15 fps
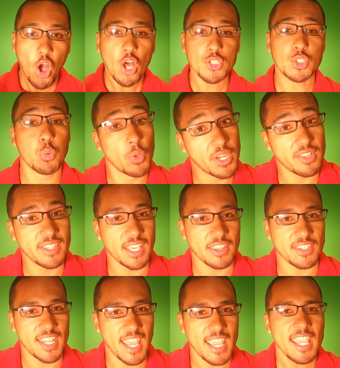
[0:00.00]
On Twitter the
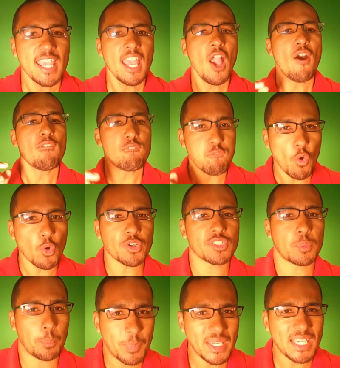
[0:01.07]
other day, force
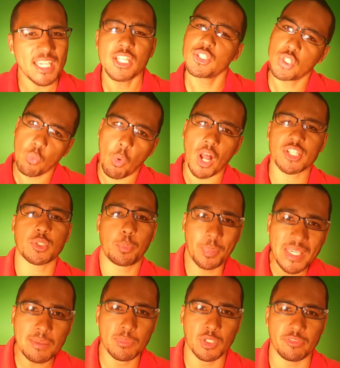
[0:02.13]
B to watch
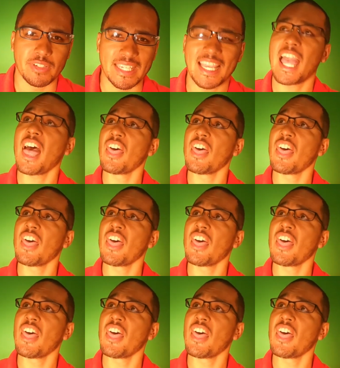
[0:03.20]
B-movie.